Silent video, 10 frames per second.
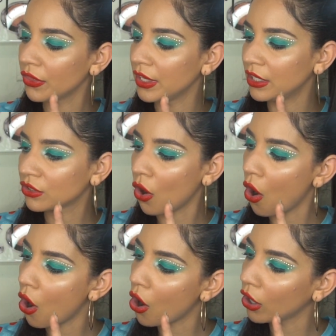These
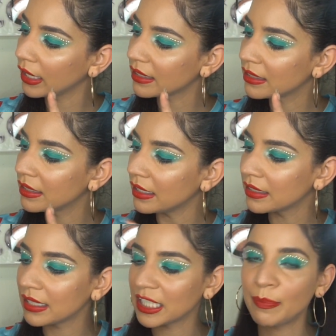are, let's see,
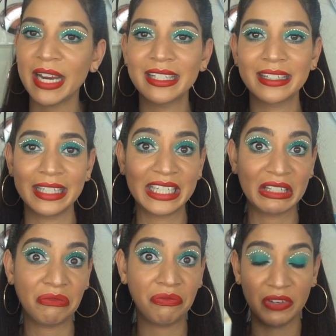6 by 6
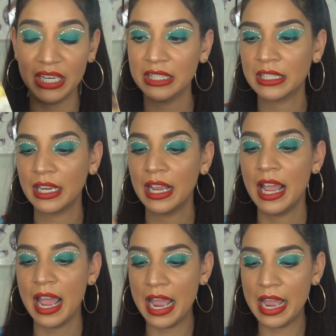feet,
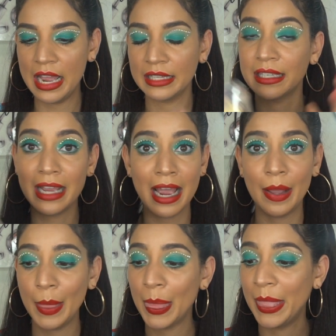and
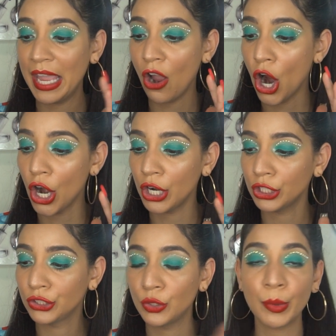yeah, they are
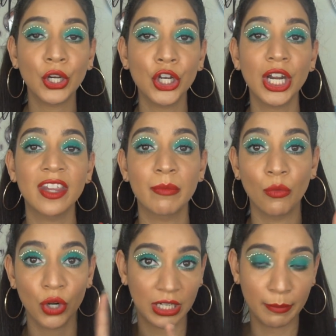super good, and they've
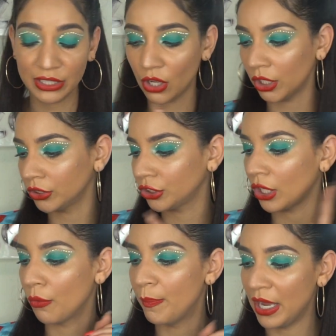been working in my daughter's
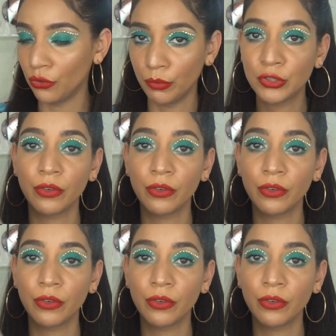bedroom.